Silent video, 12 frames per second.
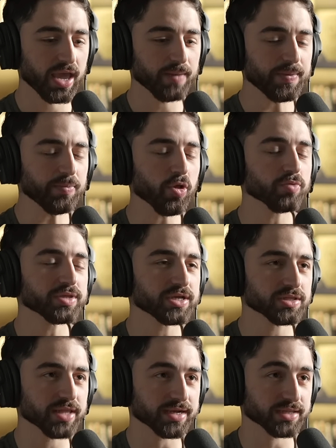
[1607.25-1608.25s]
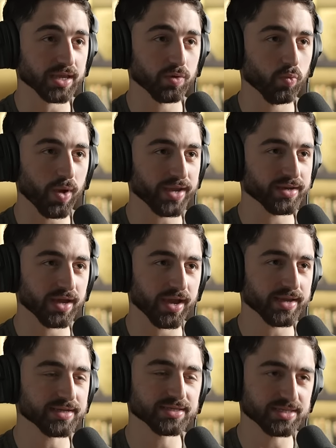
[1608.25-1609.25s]
And people only collect like weight and
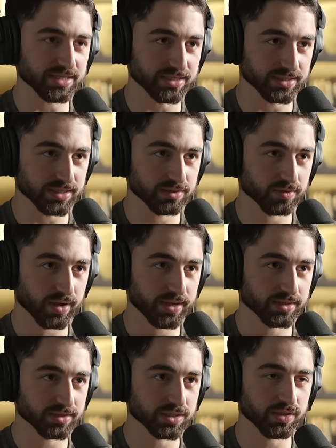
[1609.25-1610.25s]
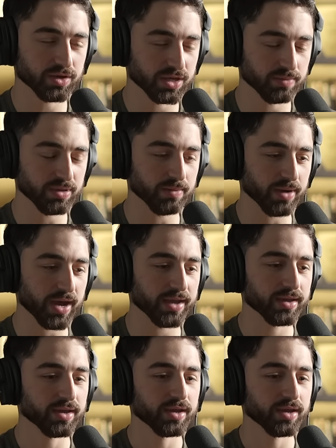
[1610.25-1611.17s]
height because it's easy, right? So okay. then you get a BMI.